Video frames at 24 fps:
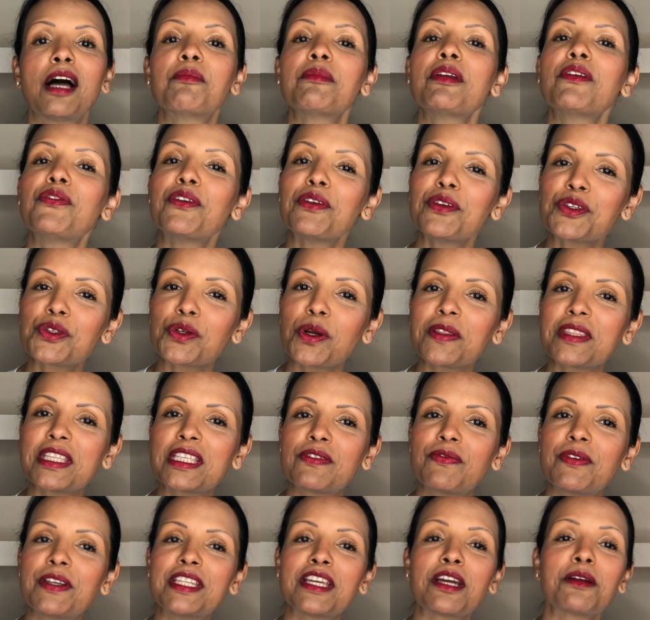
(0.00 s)
If you enjoyed
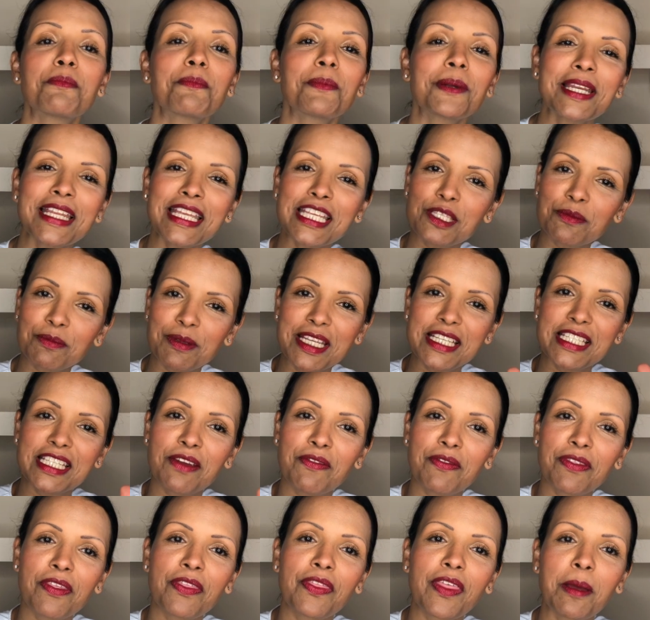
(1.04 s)
this video, please
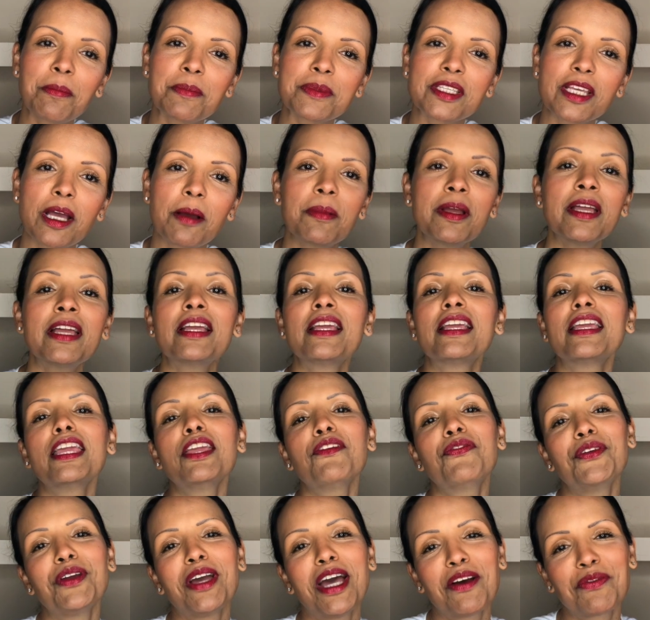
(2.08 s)
give it a thumbs up.
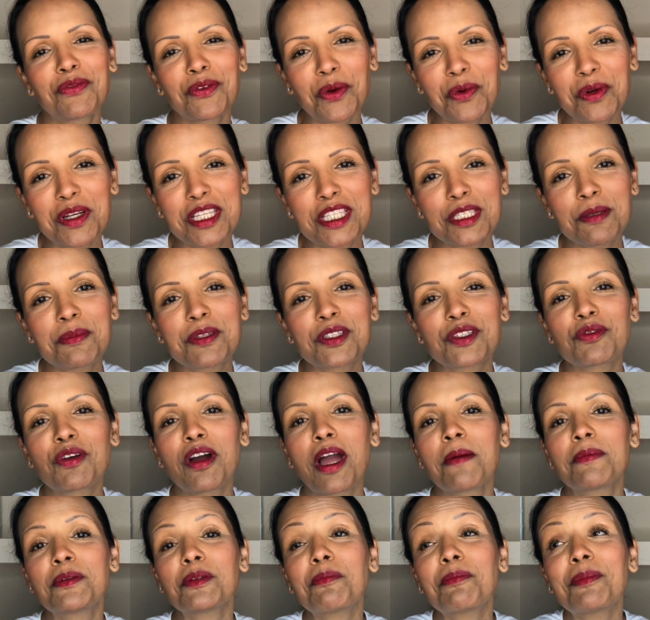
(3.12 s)
If you haven't already
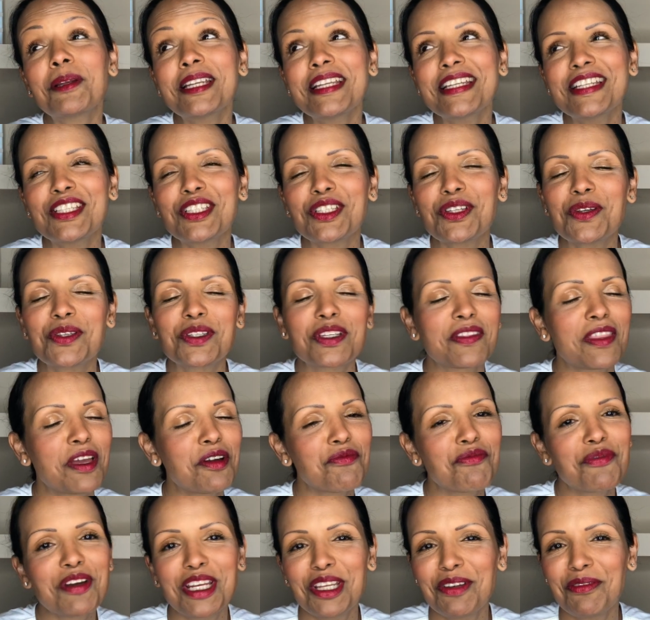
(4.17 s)
subscribed, please do so,
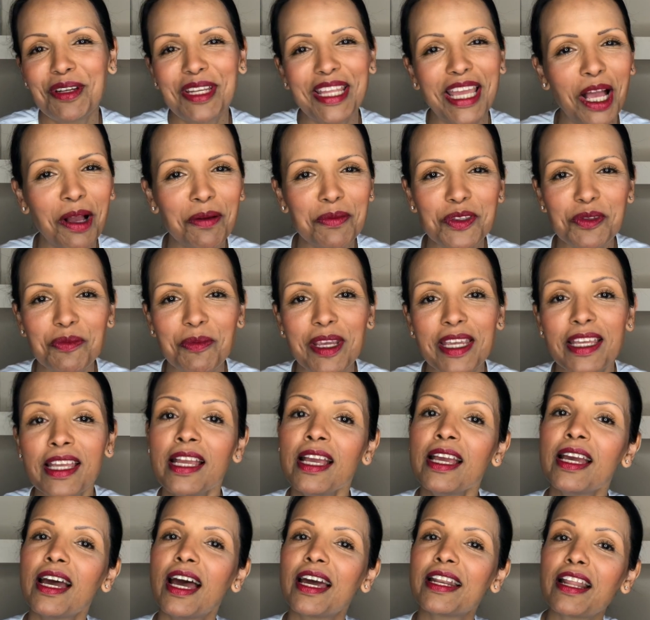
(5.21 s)
that really, really helps me.
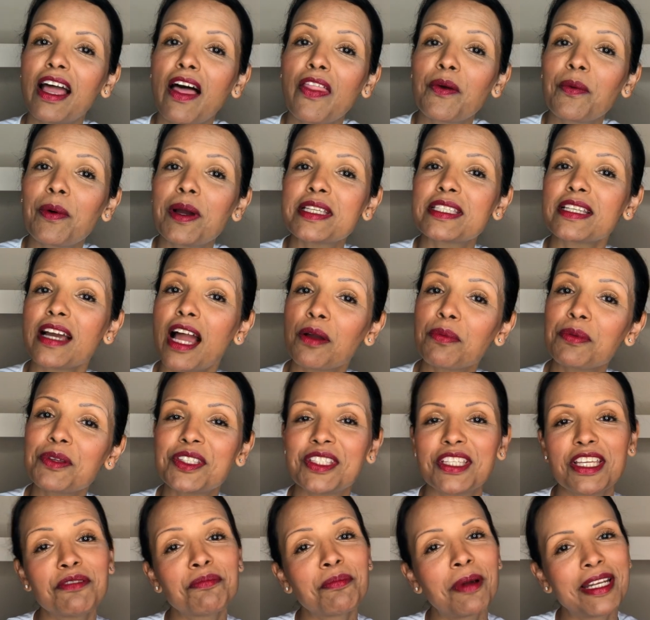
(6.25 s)
And otherwise, I will
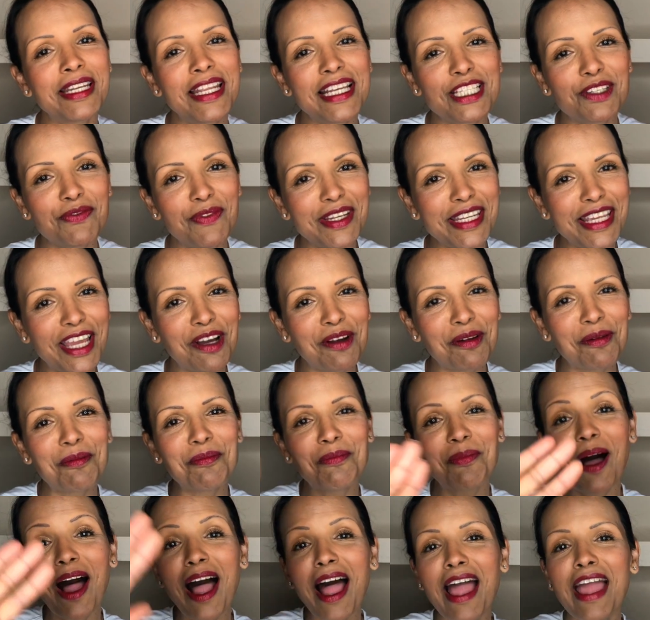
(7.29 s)
see you in my next video.
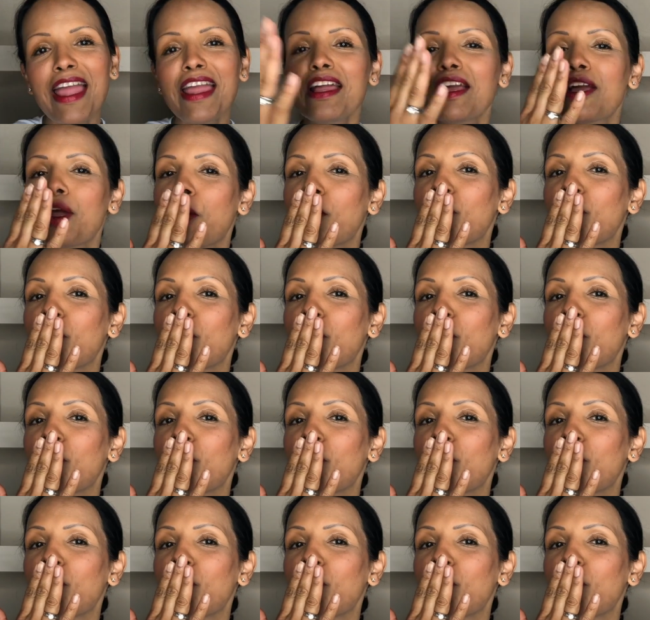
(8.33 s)
Bye!